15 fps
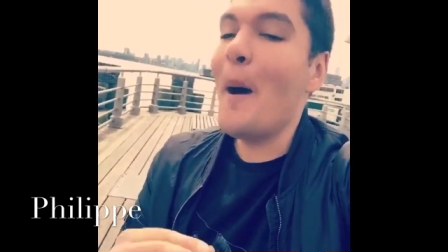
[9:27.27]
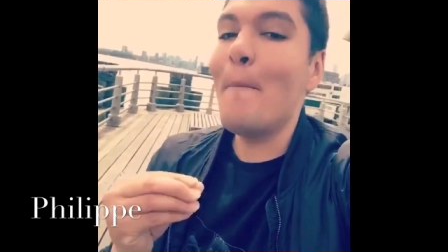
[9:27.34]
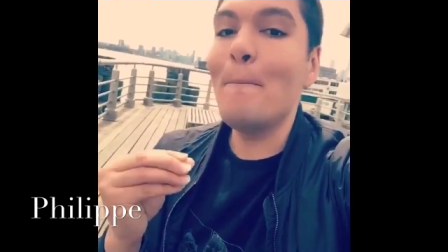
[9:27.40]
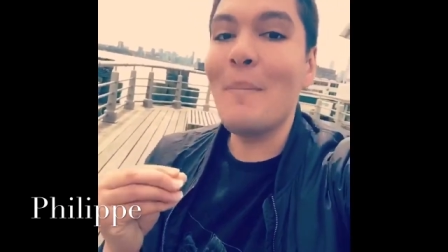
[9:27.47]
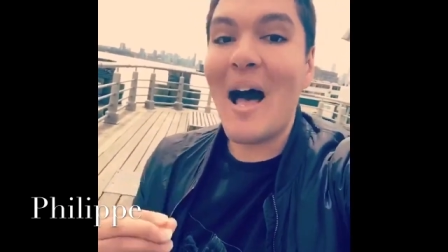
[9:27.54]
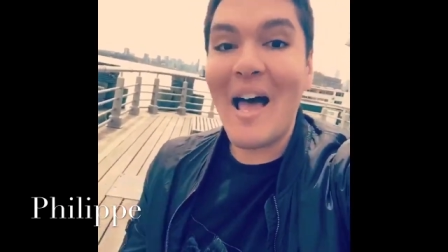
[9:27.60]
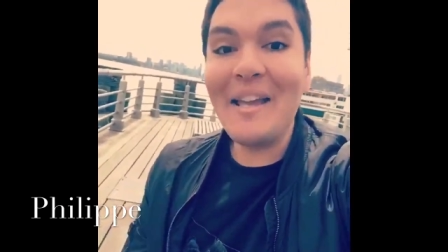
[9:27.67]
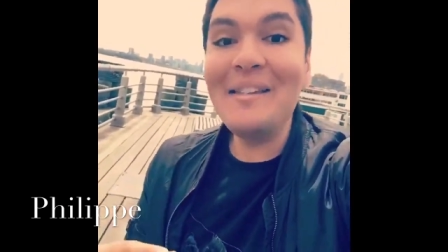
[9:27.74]

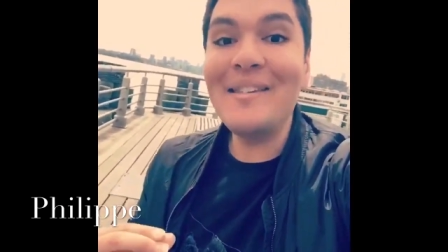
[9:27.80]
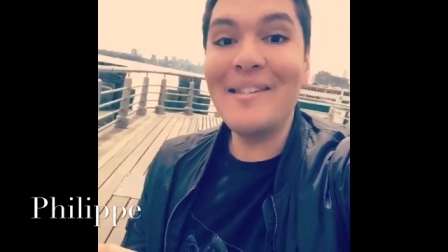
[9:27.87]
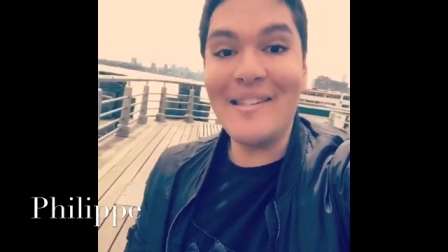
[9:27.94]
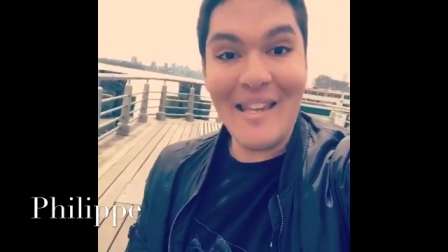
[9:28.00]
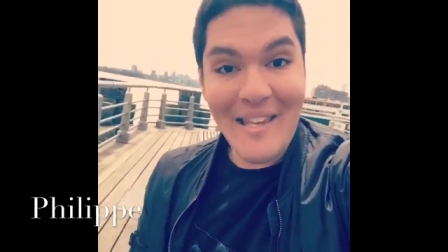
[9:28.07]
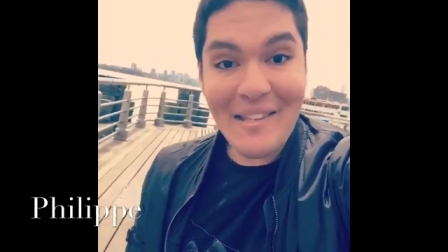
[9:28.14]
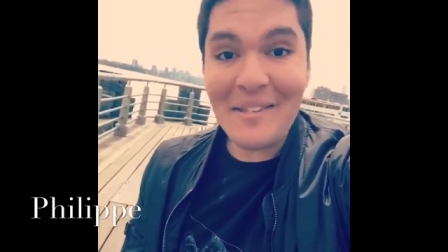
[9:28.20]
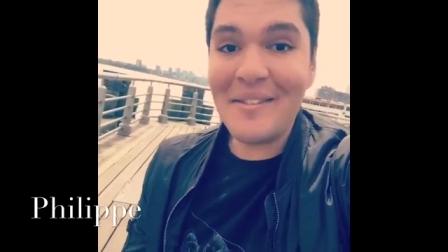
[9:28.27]
My
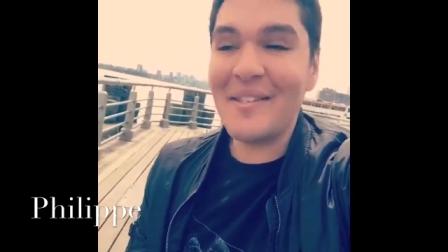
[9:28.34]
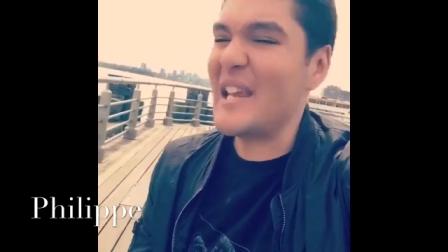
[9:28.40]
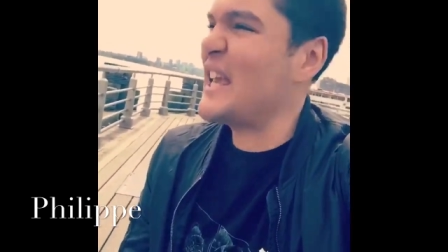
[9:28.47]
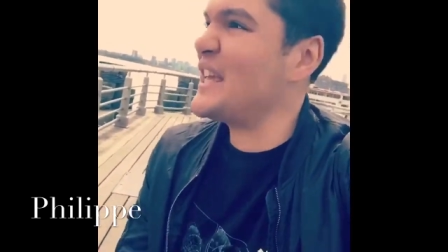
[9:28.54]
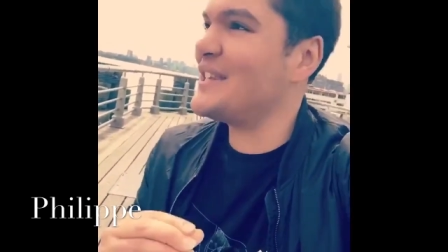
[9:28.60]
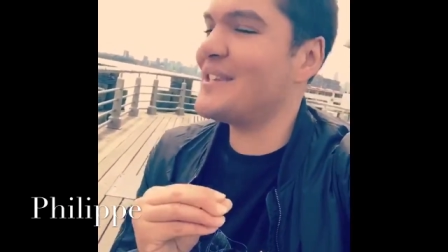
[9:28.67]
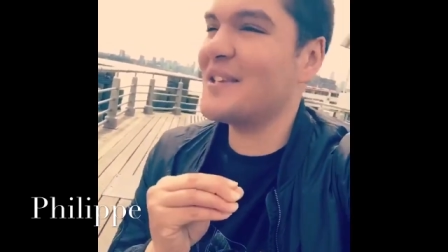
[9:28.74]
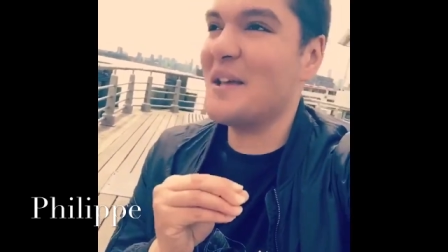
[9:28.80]
sis
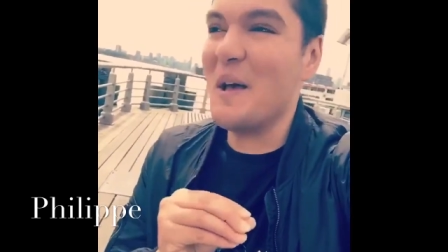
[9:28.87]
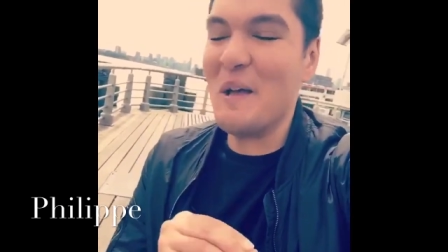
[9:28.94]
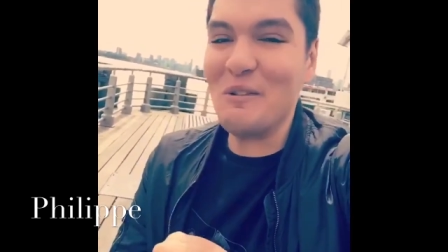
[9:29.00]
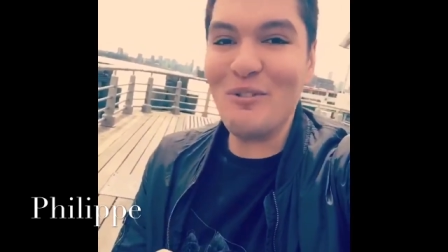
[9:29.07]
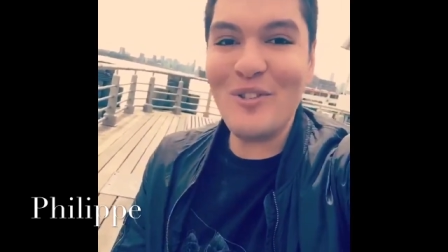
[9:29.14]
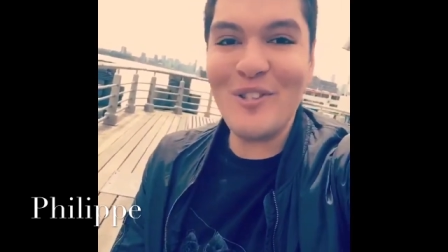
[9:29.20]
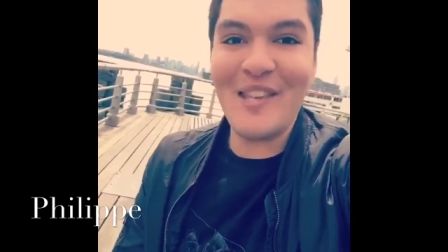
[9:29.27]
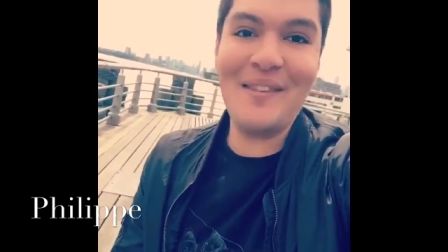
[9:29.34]
is
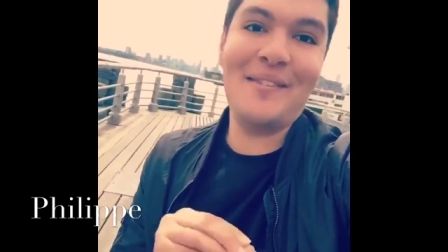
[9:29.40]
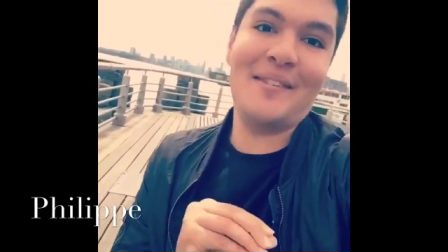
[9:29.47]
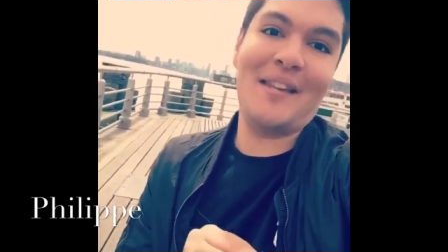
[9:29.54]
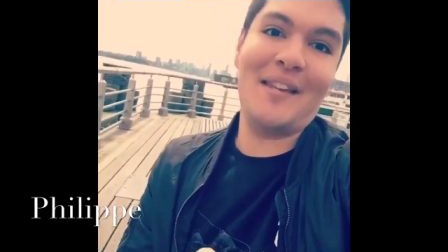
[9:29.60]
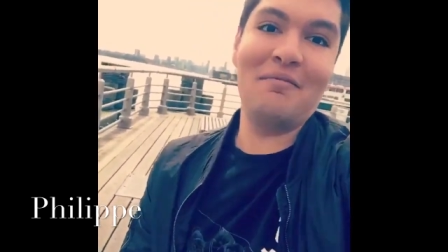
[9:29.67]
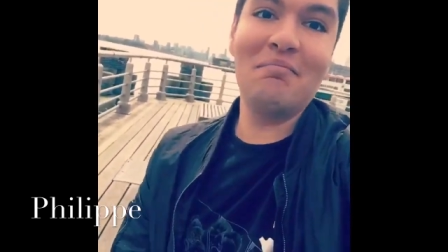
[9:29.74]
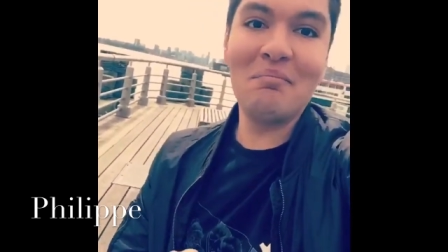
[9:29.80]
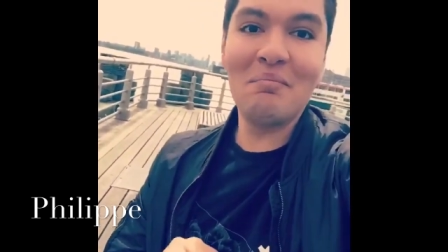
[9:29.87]
consistent.